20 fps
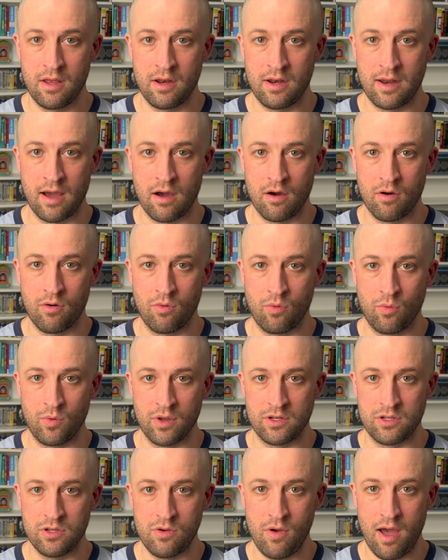Now,
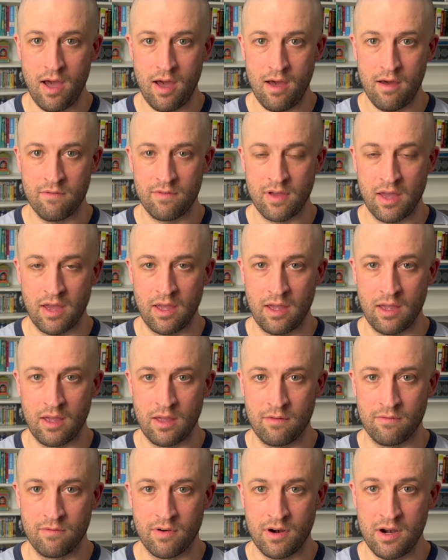we do have
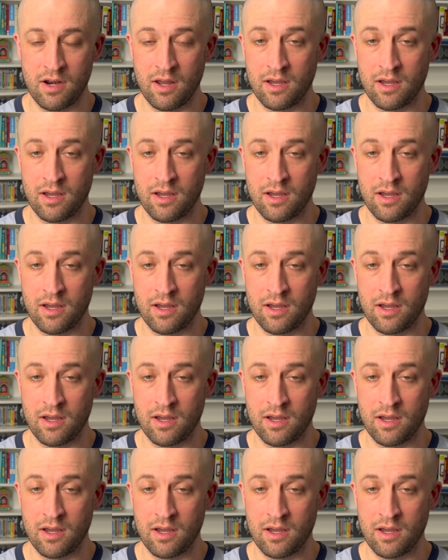a very